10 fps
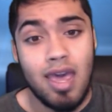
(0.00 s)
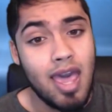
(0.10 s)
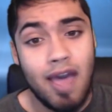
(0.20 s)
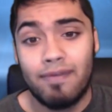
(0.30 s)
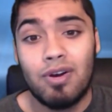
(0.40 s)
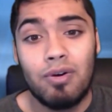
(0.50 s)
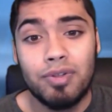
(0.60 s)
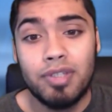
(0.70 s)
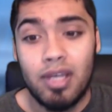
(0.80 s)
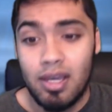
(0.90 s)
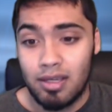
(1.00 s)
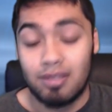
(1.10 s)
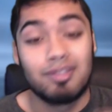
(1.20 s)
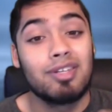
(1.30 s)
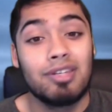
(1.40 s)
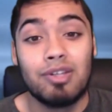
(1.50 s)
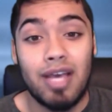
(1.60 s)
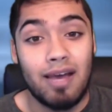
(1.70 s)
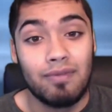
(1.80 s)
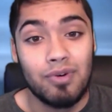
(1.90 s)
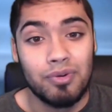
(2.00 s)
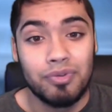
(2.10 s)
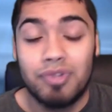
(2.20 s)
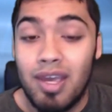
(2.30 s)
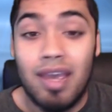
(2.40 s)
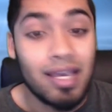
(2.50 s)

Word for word: Have goals, continue to have goals.